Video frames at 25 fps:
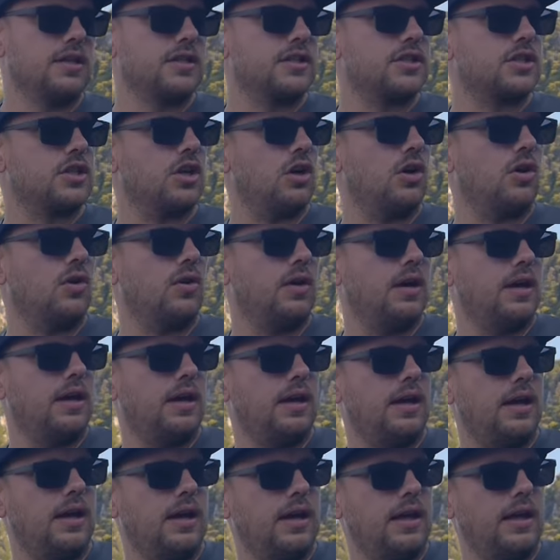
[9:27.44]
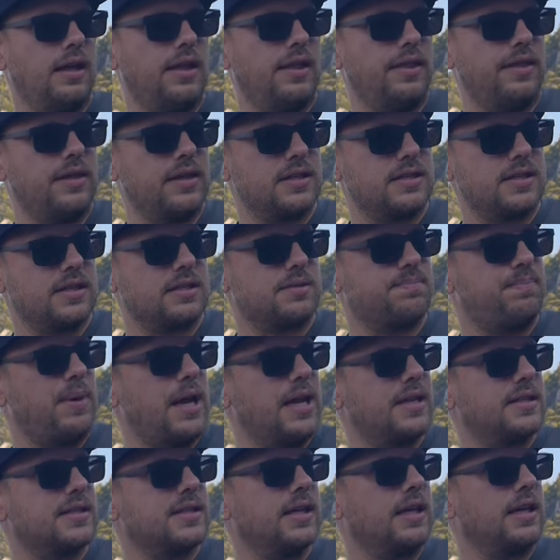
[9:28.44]
So this is
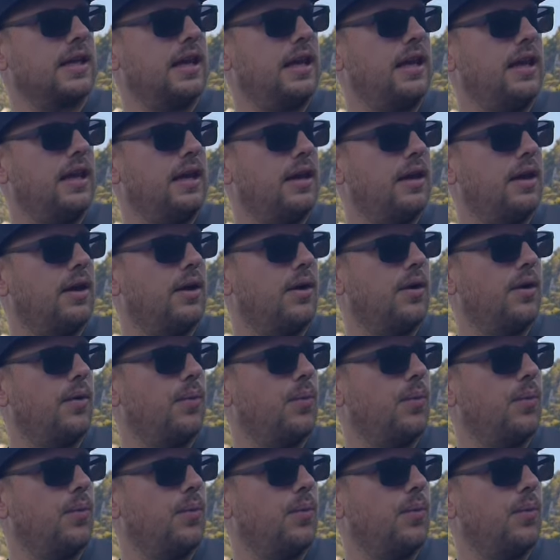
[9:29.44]
basically